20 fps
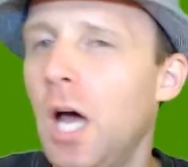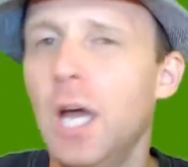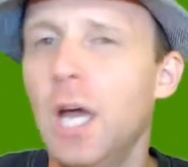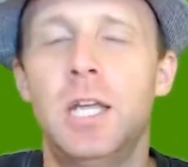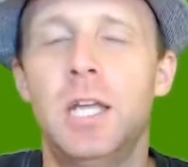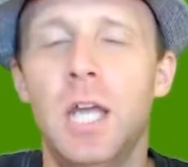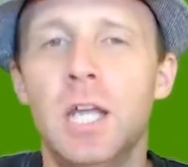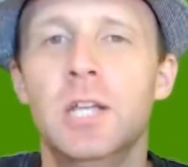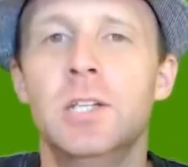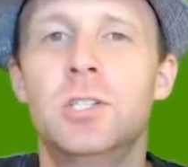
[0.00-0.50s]

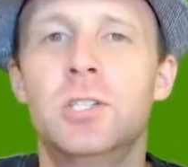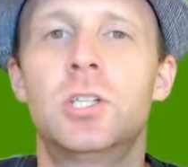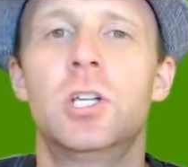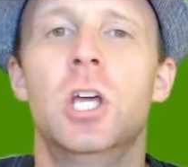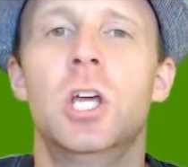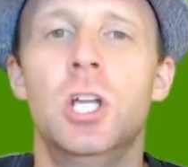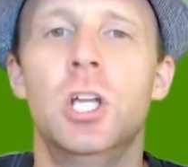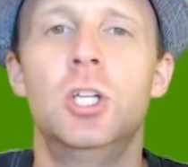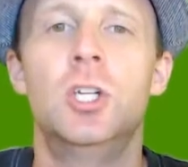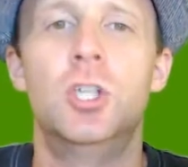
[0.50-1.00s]

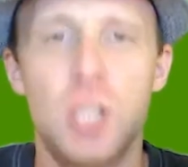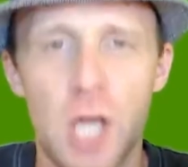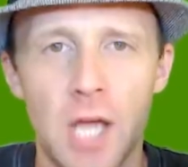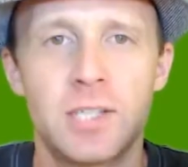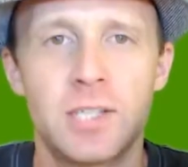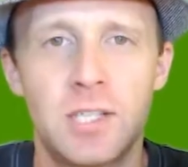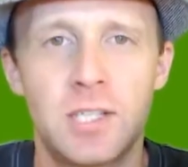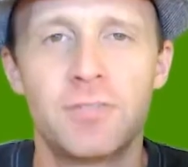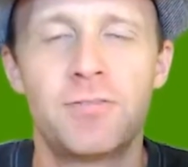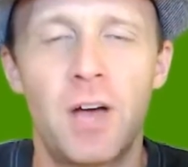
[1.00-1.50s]
against
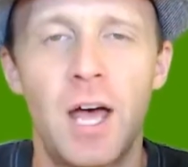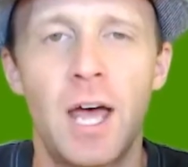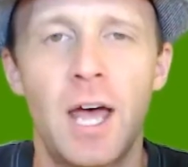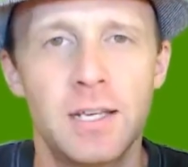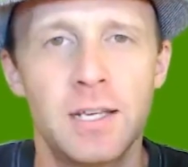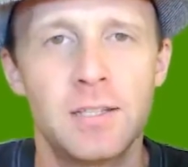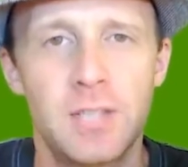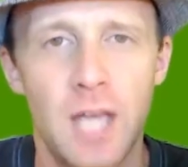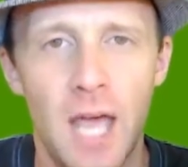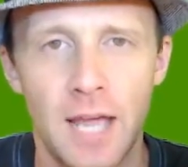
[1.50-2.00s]

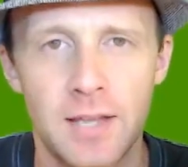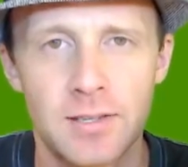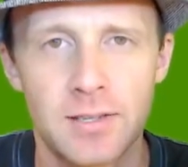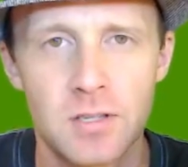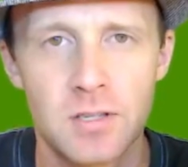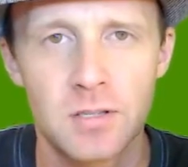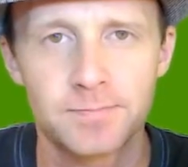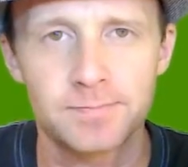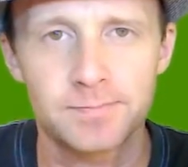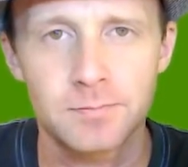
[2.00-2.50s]
justified
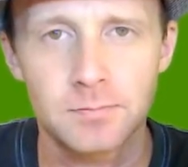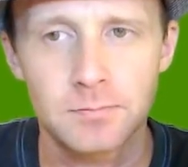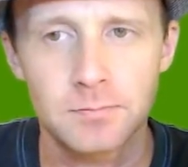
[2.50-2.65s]
text.